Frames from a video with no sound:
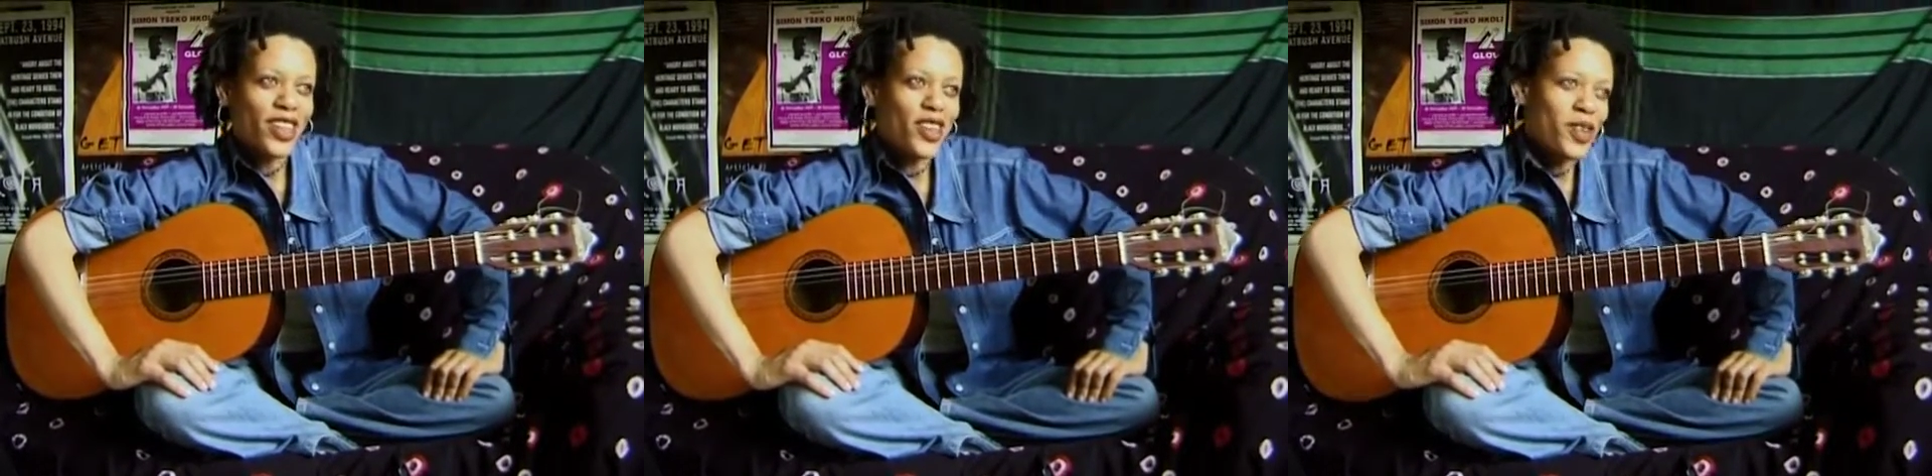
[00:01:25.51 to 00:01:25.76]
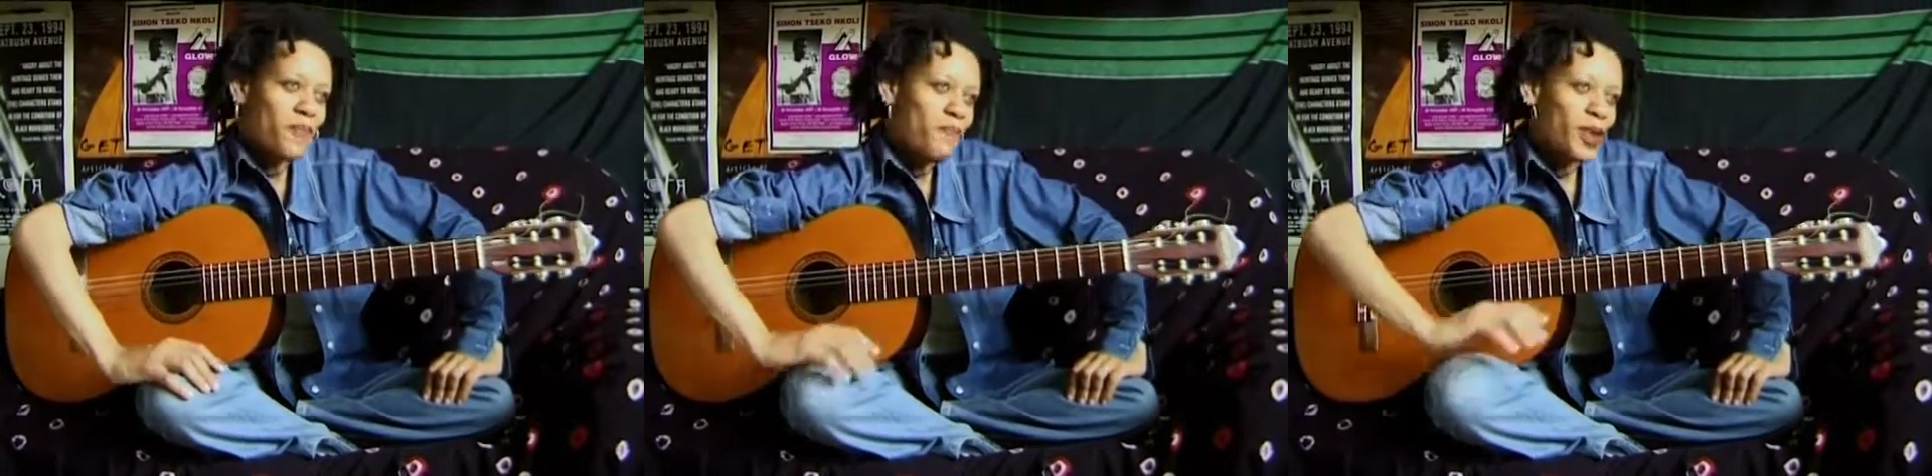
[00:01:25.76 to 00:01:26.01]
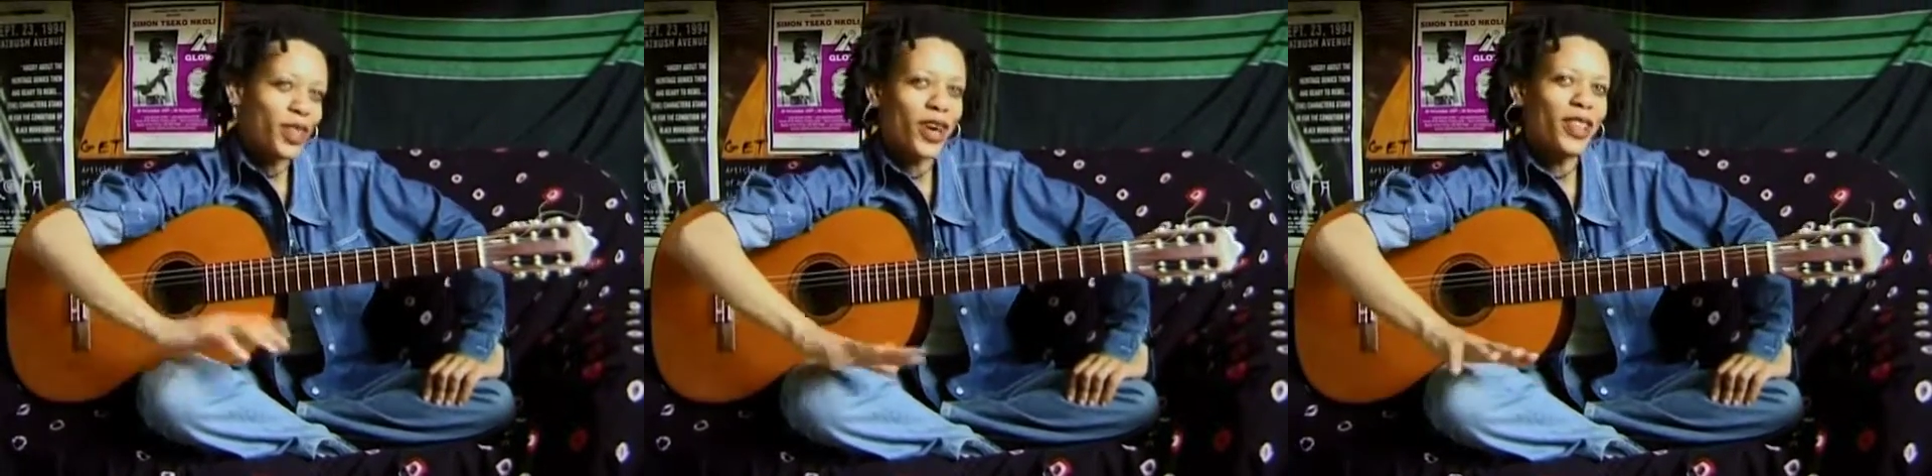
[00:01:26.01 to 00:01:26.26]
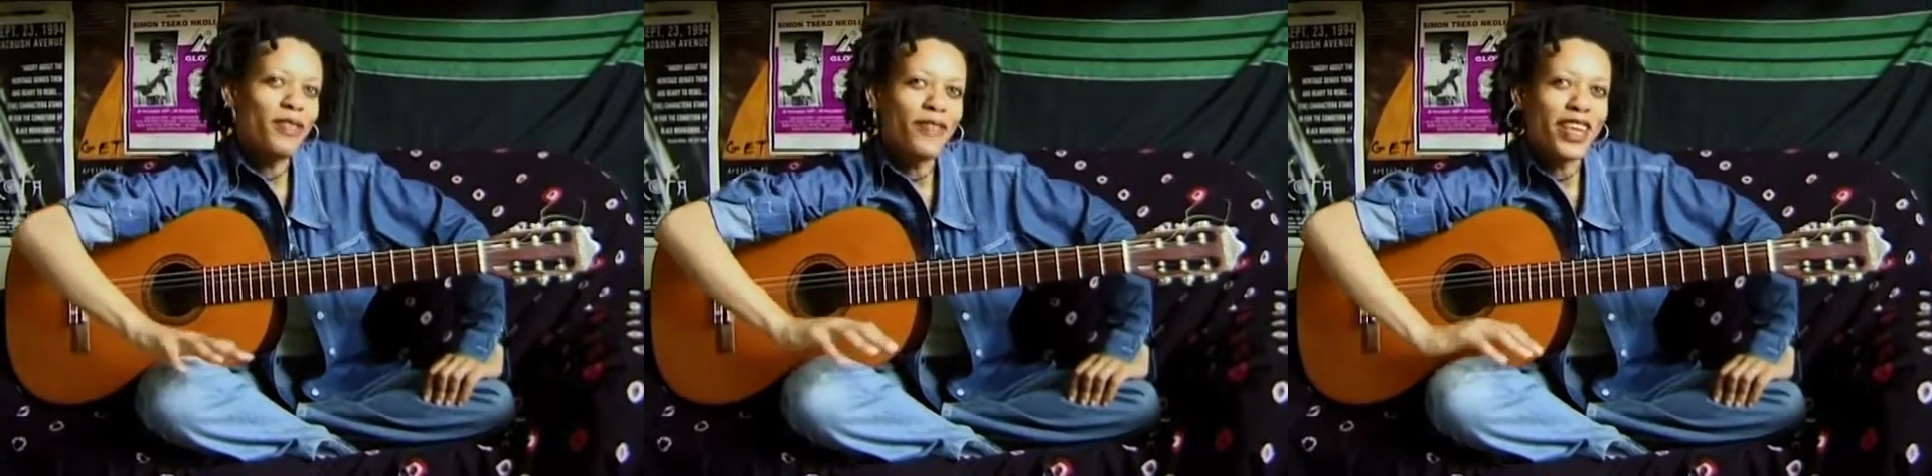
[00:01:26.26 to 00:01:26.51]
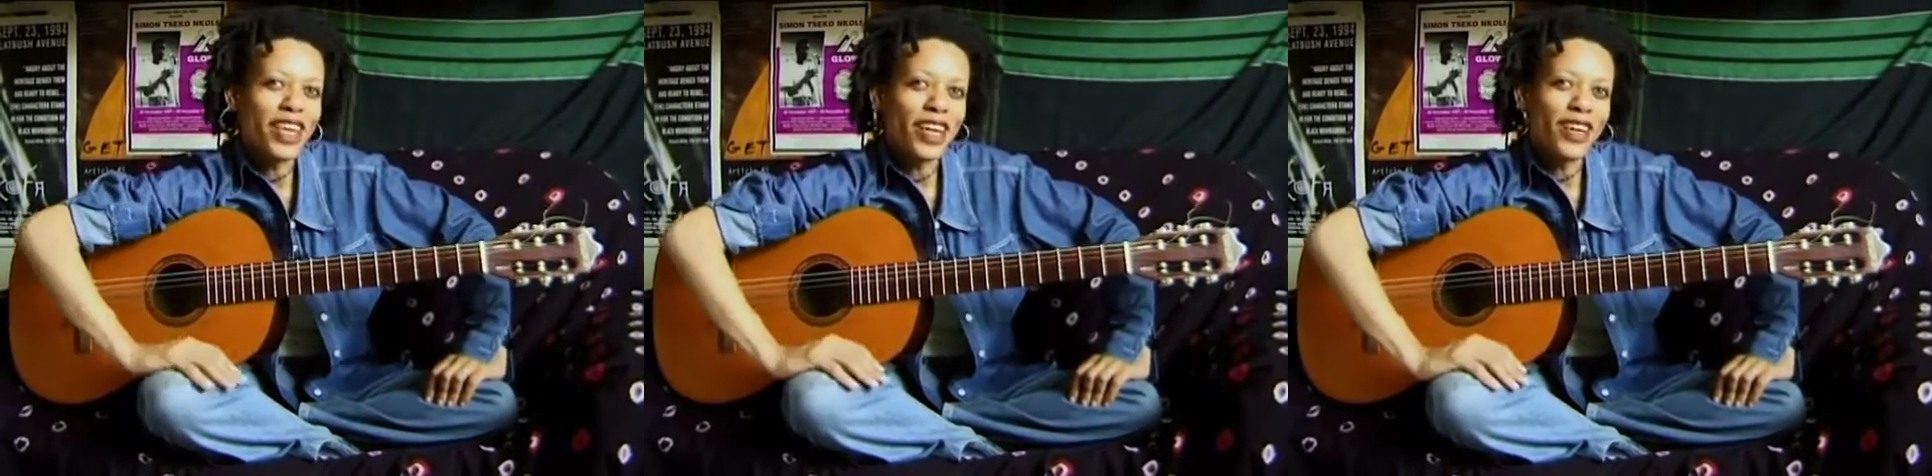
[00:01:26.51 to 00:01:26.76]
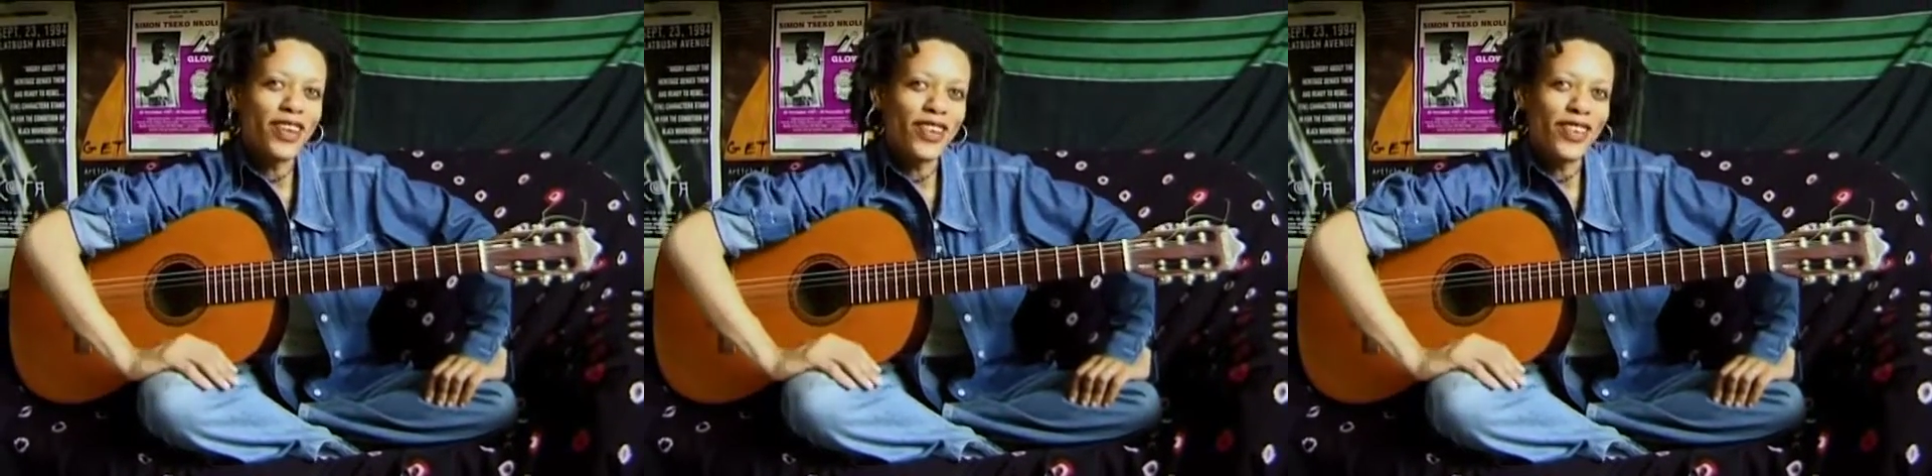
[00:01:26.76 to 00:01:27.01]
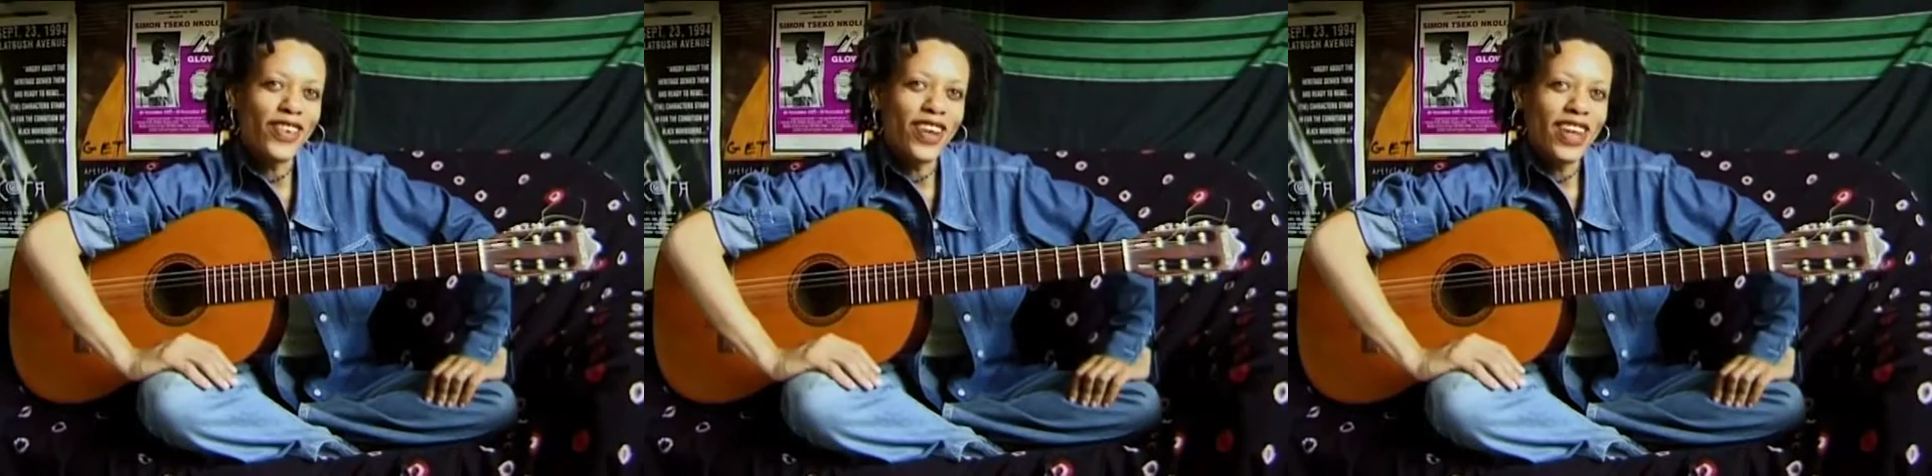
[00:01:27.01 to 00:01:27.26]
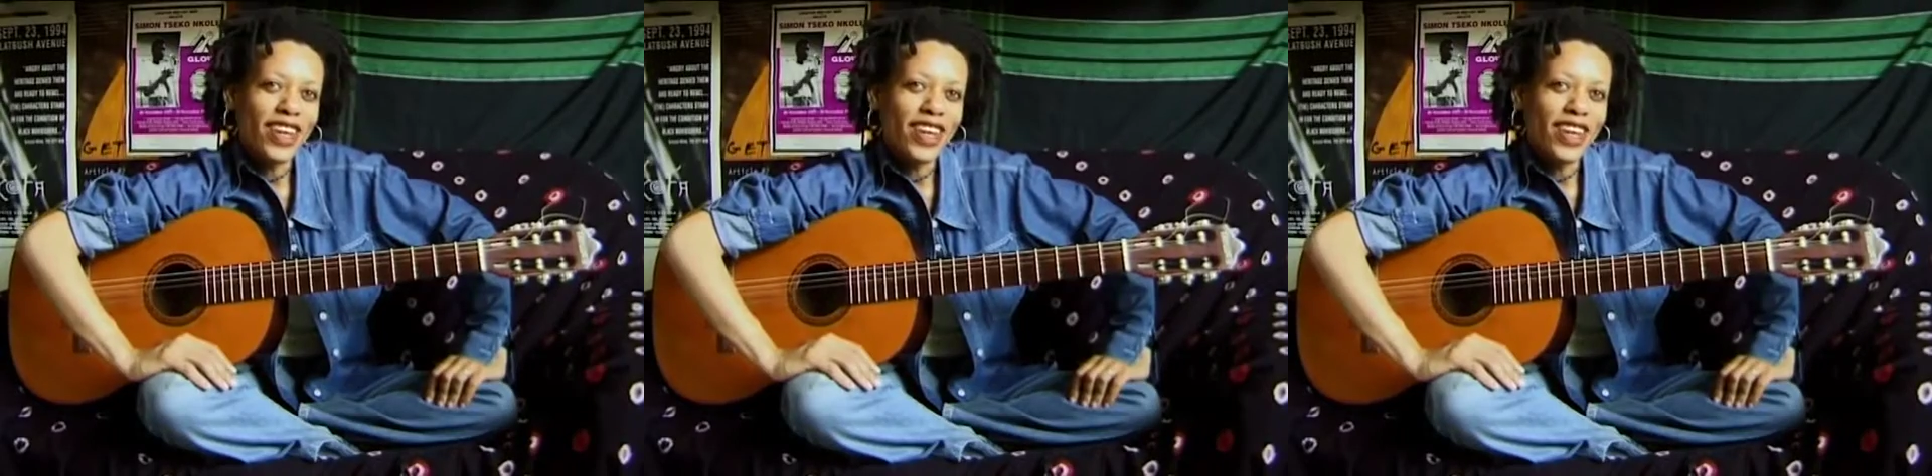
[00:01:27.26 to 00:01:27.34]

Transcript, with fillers: you know, put on the video,